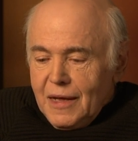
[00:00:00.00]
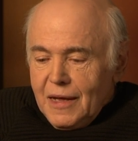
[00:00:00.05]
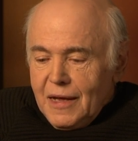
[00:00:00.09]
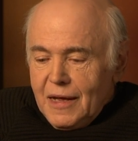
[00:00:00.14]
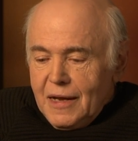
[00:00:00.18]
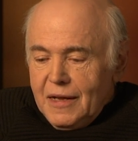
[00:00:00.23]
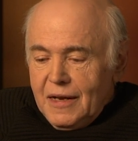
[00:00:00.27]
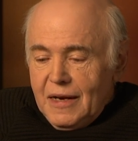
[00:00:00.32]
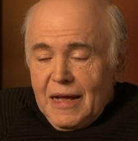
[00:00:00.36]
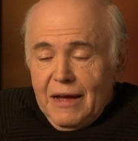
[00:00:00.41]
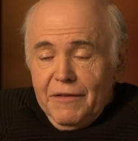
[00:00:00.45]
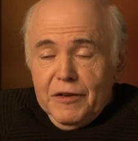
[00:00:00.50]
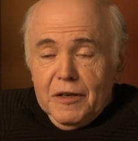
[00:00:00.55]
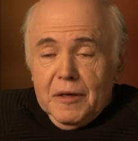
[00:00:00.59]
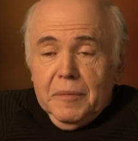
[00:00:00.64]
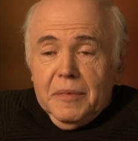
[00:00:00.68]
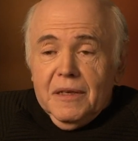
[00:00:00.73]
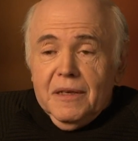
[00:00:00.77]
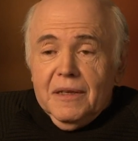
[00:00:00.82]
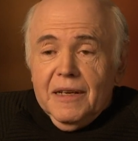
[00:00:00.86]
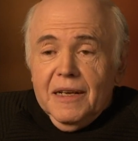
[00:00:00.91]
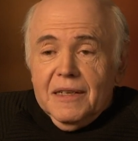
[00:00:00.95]
and
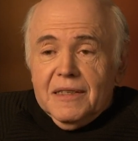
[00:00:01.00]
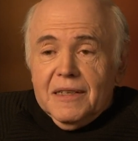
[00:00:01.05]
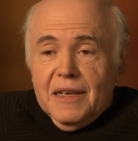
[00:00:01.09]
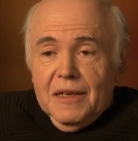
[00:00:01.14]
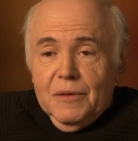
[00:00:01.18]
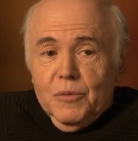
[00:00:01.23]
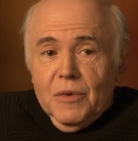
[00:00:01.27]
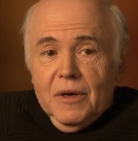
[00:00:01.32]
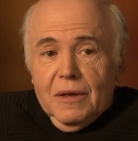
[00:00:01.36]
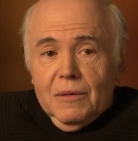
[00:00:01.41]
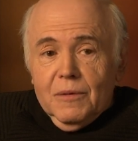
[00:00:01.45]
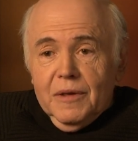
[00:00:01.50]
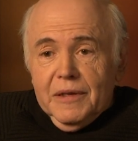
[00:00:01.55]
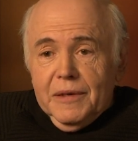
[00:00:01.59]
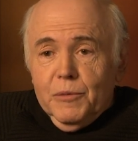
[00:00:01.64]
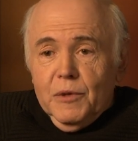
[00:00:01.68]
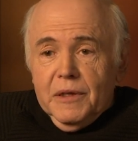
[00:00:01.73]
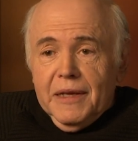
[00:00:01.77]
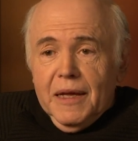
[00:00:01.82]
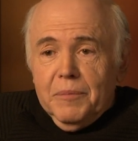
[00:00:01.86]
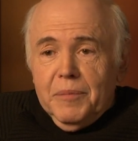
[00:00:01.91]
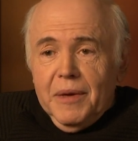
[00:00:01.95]
inevitably, they'd say, Well, we'll,
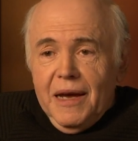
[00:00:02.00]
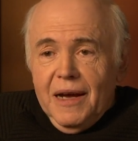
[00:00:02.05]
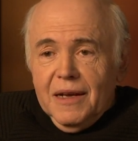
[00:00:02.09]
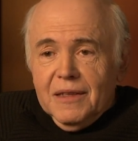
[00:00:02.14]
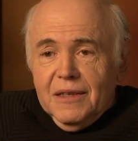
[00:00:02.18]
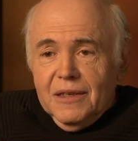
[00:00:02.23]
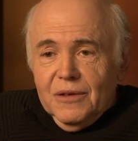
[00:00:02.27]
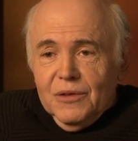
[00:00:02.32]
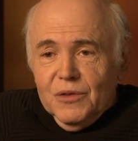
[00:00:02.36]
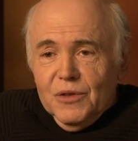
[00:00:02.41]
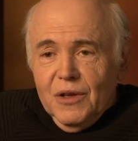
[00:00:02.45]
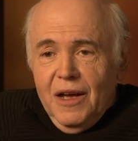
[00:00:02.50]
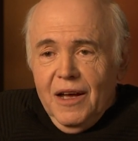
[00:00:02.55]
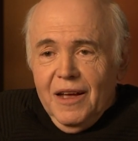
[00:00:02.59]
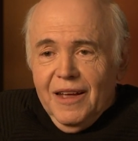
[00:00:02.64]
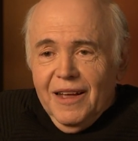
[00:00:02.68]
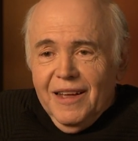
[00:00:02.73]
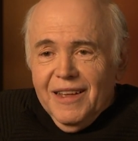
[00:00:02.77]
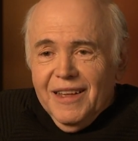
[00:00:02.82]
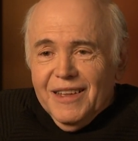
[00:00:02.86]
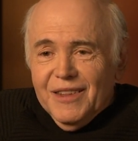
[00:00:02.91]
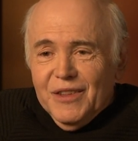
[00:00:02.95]
we'll get back to you.
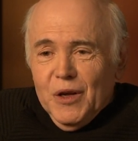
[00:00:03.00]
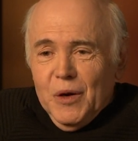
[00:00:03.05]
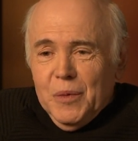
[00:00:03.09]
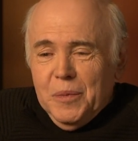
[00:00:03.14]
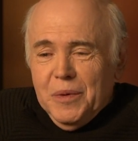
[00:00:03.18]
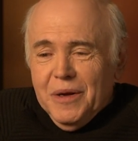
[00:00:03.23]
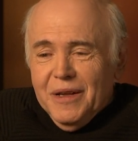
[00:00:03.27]
no,